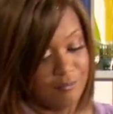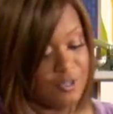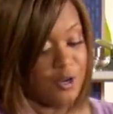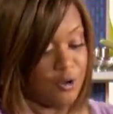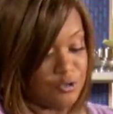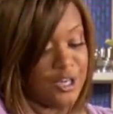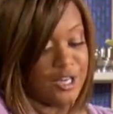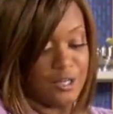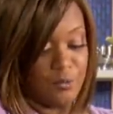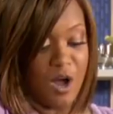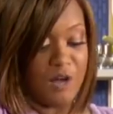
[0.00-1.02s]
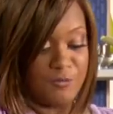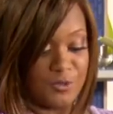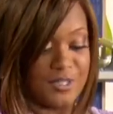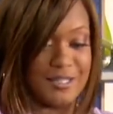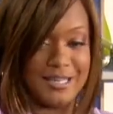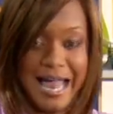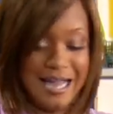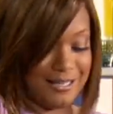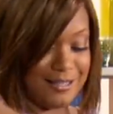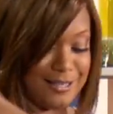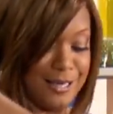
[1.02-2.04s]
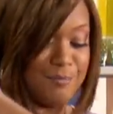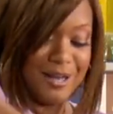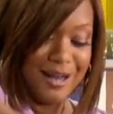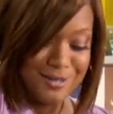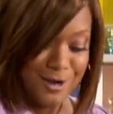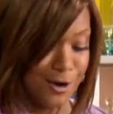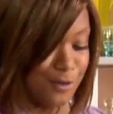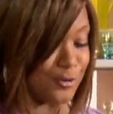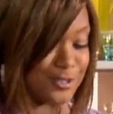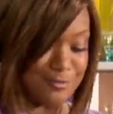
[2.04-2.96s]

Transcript: you know, chicken and waffles is a Cali thing, but I know there's